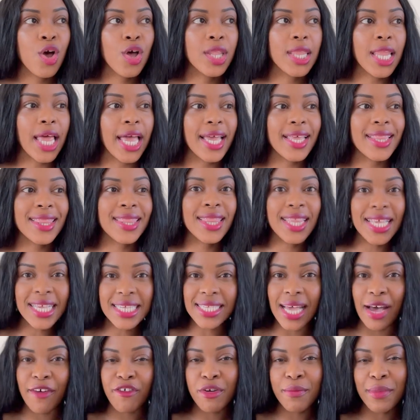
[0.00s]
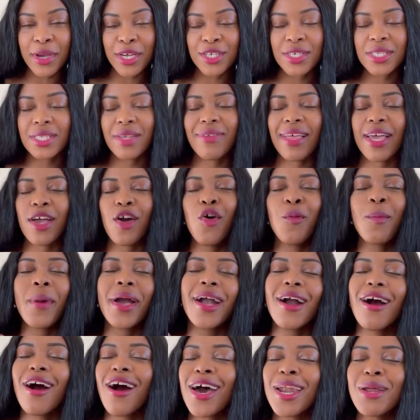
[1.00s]
like these affirmations of like, oh my
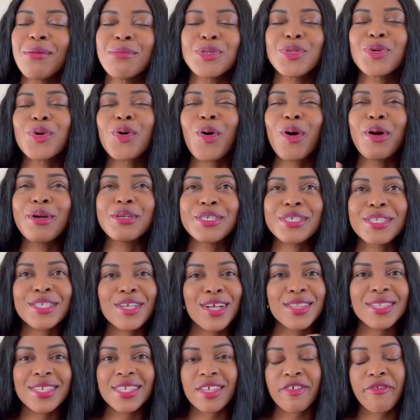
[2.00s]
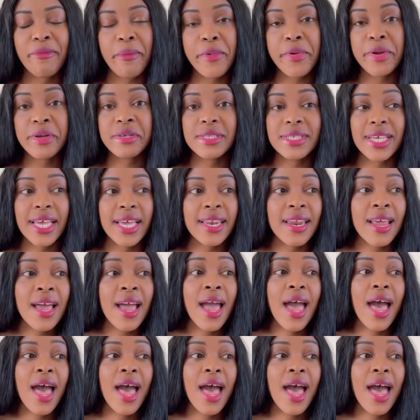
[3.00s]
God, I'm so gorgeous, all this stuff about your skin,